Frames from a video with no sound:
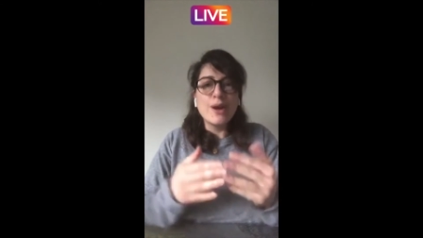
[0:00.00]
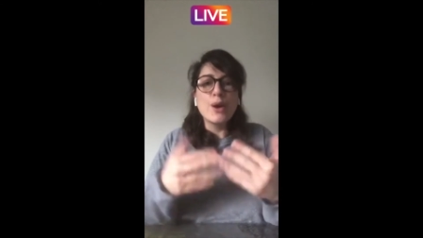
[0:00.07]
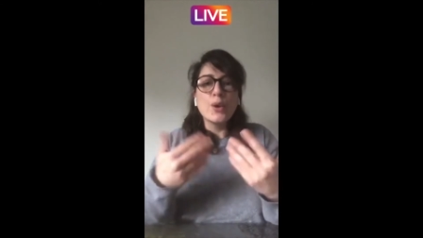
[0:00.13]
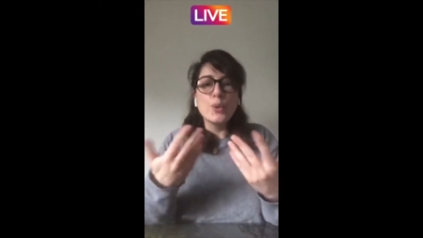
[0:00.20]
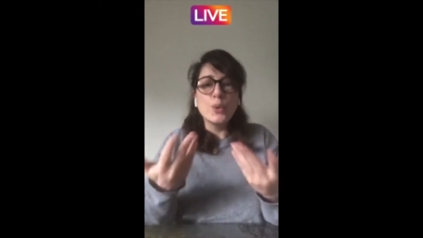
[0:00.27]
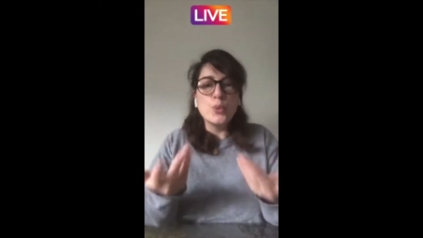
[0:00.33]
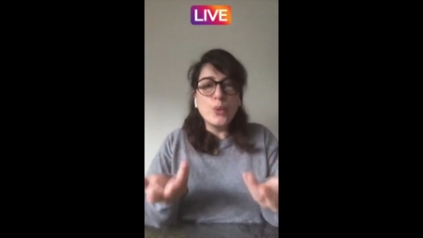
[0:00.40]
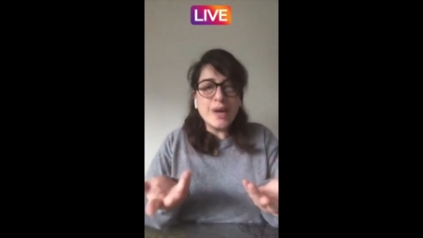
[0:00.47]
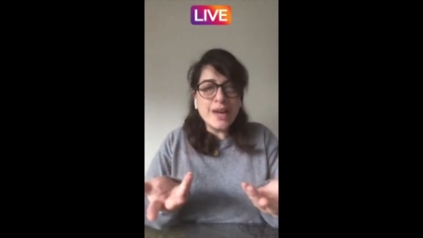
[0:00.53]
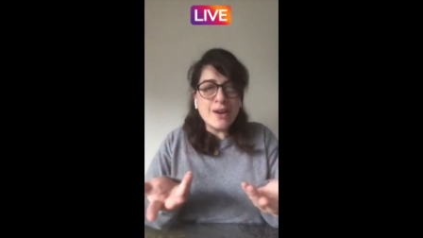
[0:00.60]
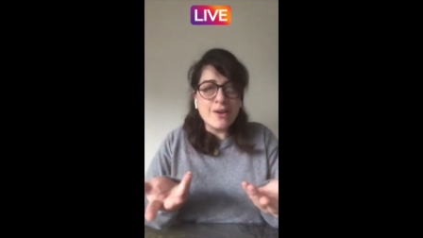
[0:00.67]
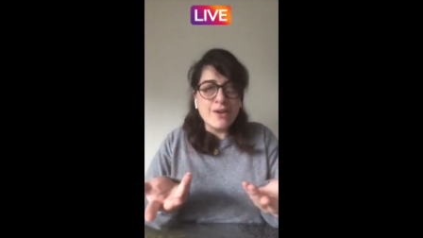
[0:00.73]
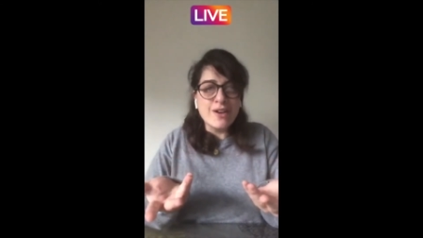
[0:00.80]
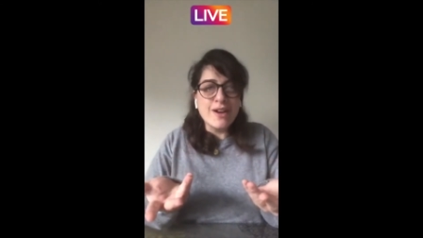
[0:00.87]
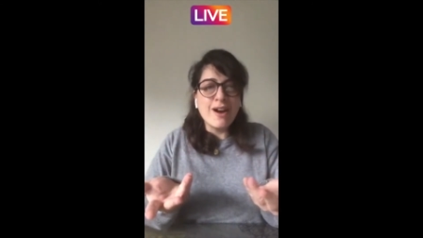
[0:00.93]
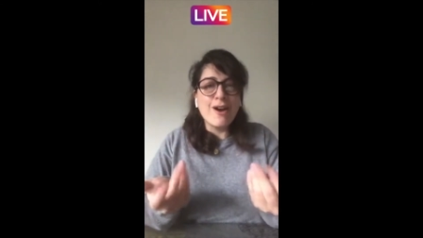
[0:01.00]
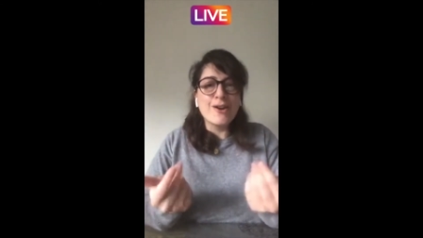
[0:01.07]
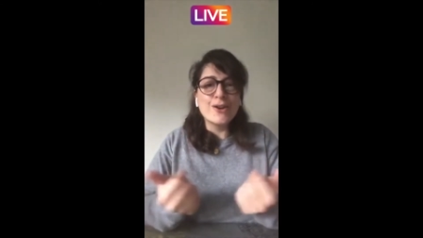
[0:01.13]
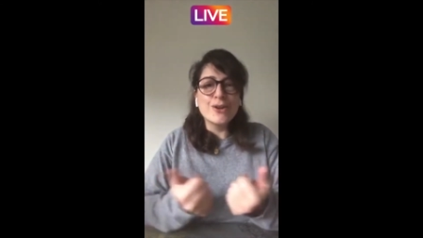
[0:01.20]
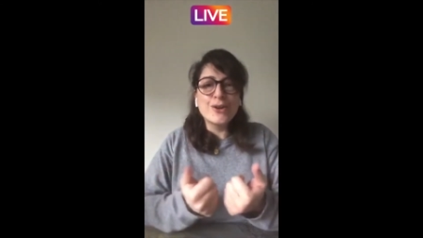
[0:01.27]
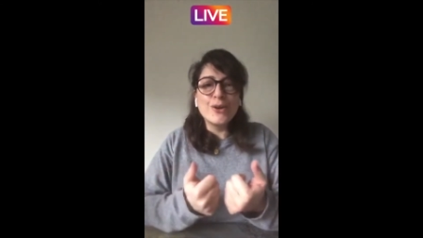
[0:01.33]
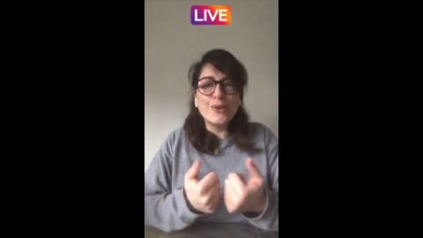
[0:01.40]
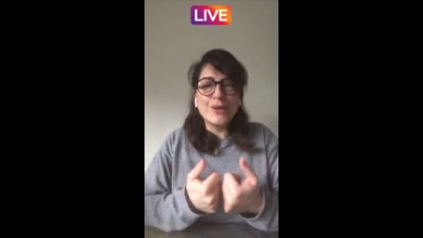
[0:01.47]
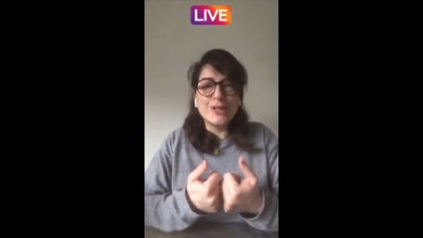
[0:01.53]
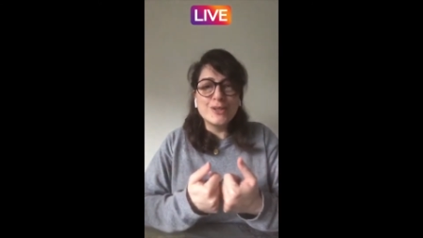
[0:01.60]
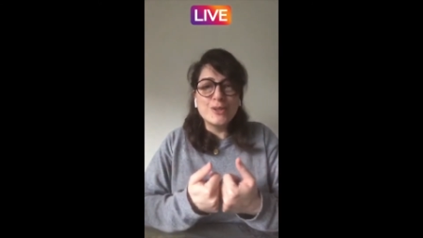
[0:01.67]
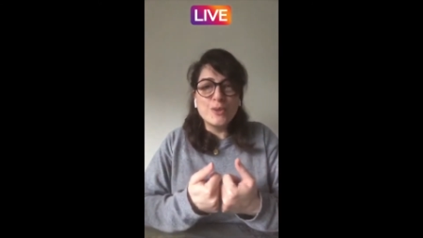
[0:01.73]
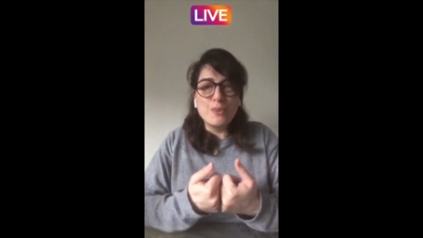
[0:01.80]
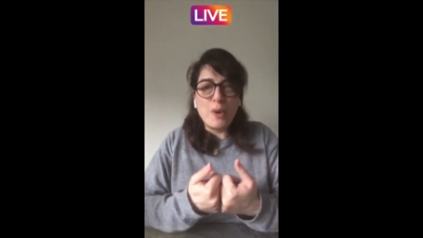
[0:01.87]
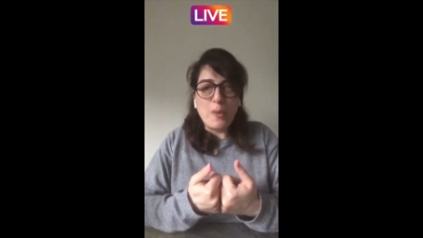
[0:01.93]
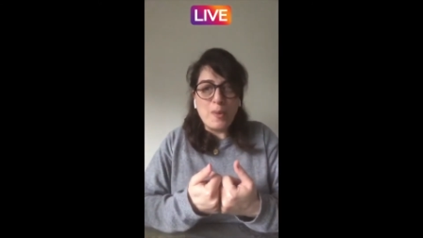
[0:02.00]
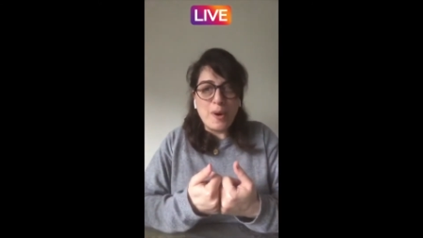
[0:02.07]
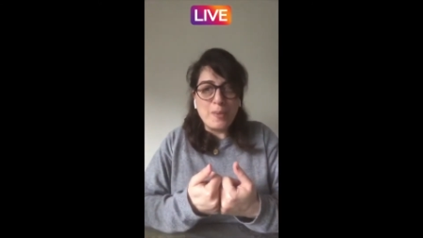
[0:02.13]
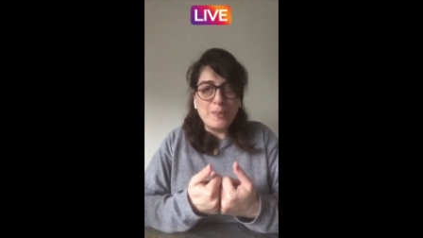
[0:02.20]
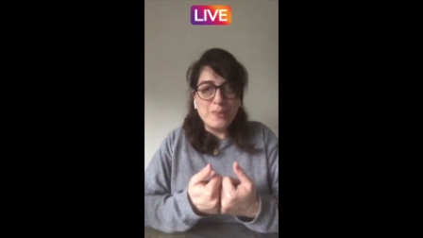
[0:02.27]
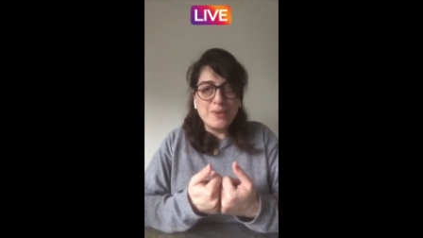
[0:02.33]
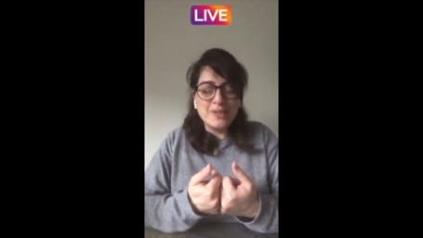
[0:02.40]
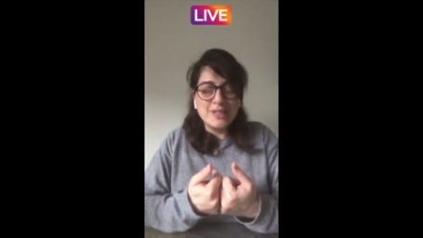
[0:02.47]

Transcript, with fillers: Where are you going to pop up?